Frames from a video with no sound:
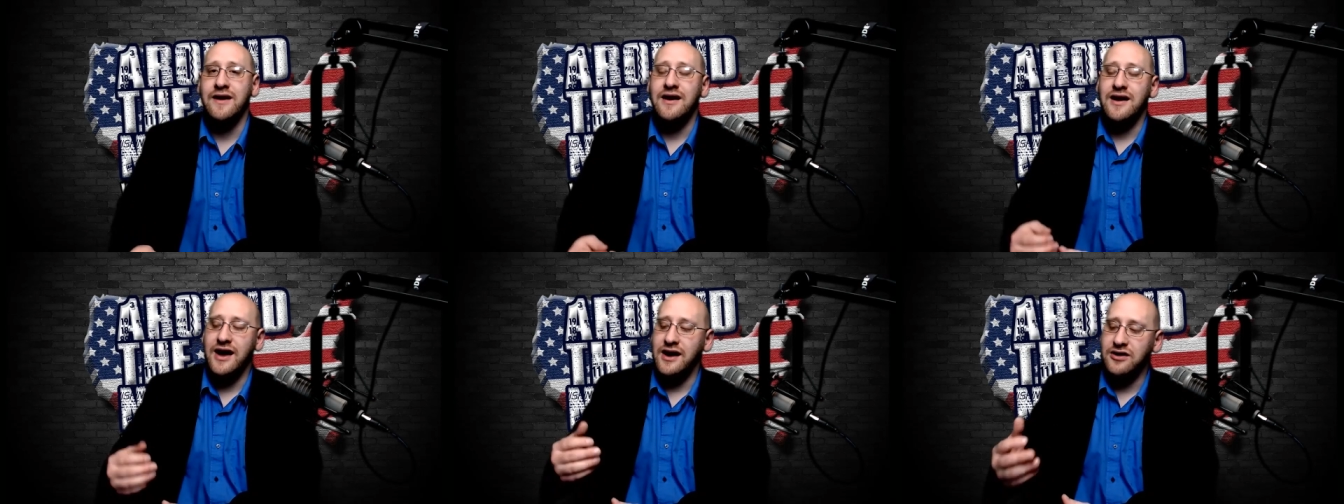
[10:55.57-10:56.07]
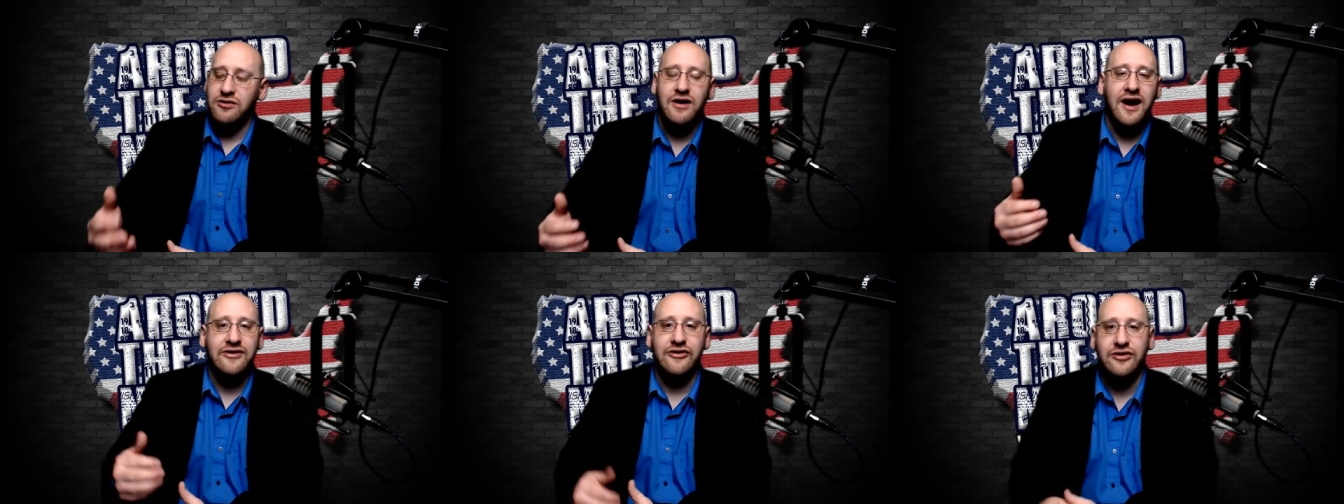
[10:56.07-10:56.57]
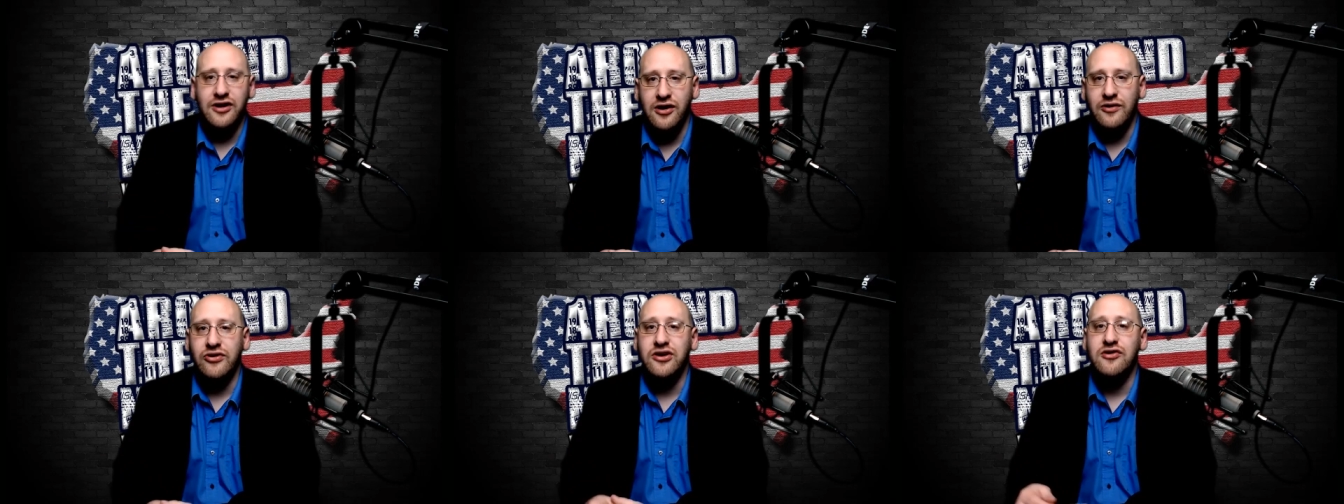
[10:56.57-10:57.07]
And you guys will know
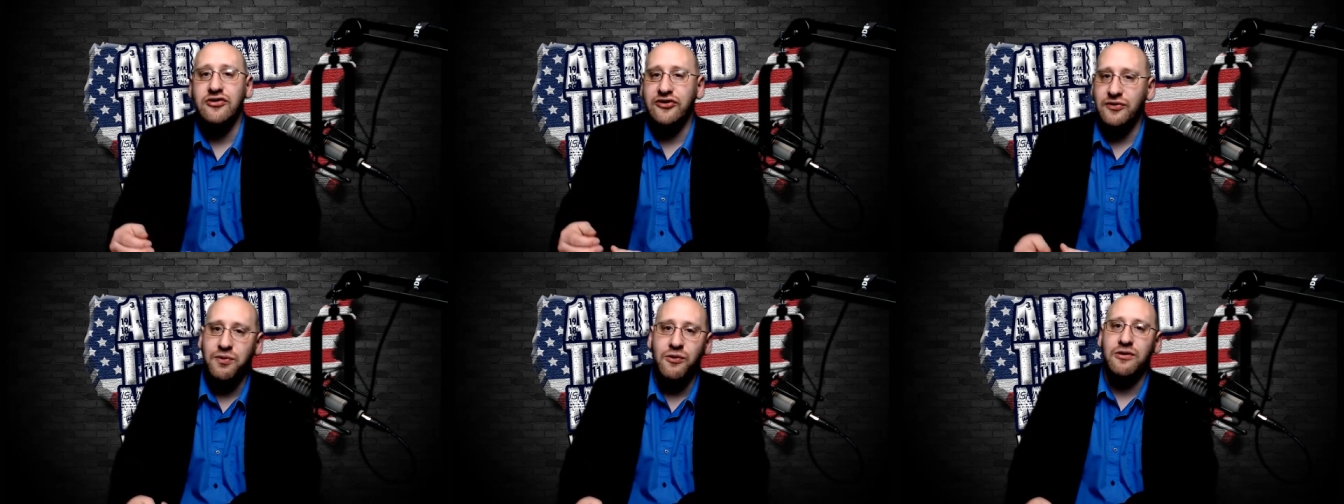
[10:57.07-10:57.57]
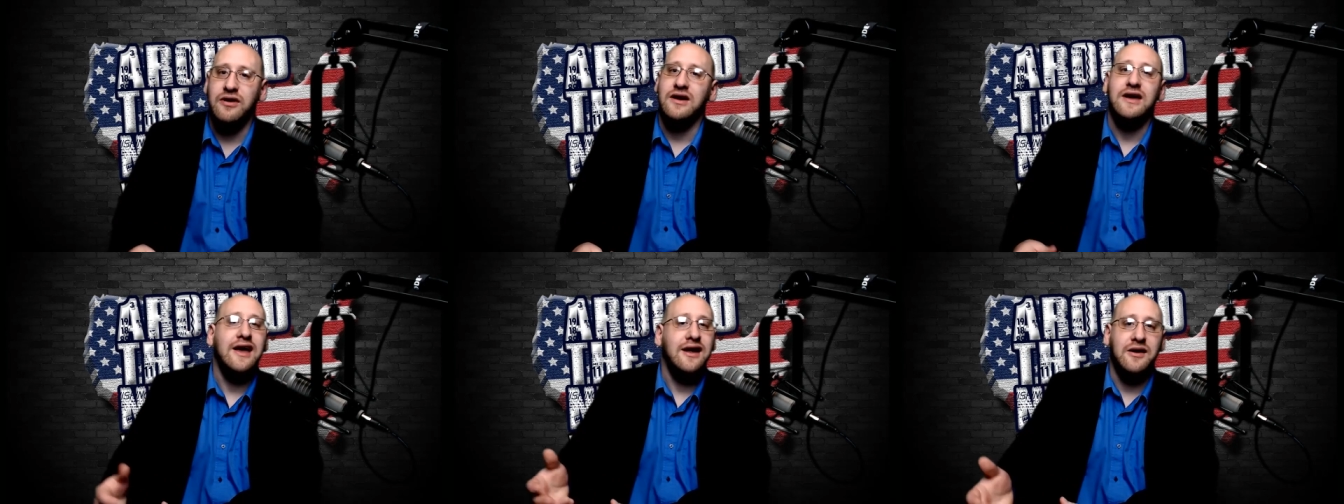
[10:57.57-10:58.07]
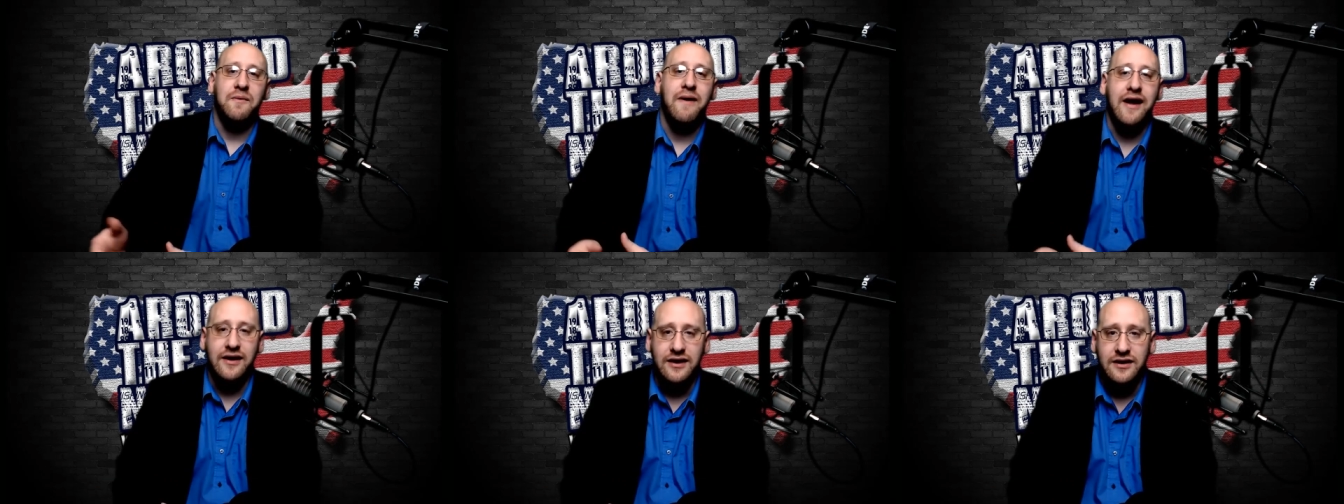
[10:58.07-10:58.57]
that you're supporting
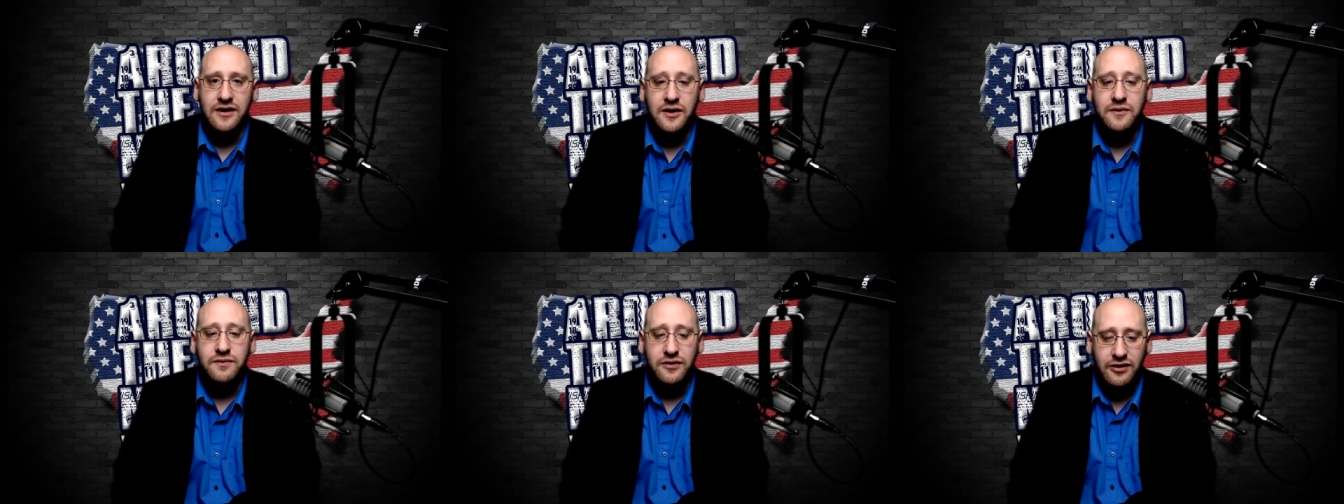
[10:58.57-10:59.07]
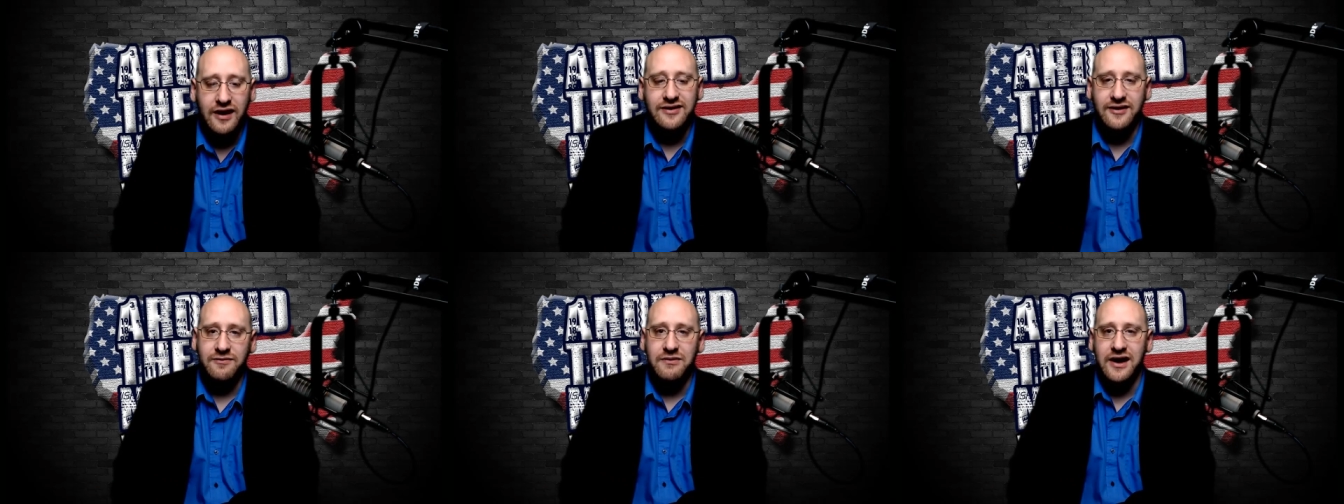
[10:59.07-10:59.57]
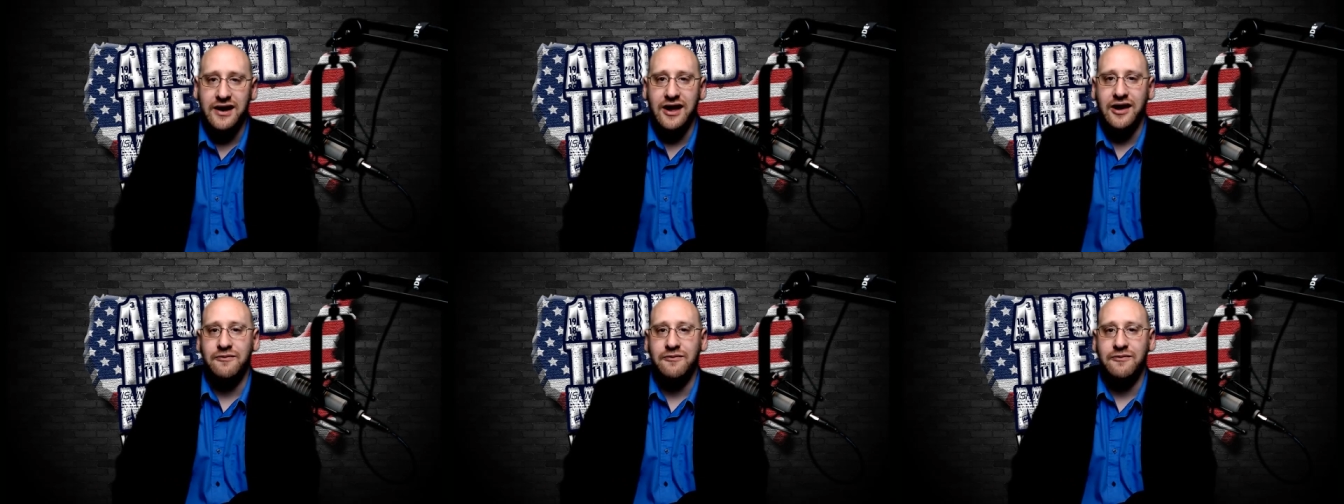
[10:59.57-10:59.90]
independent progressive media.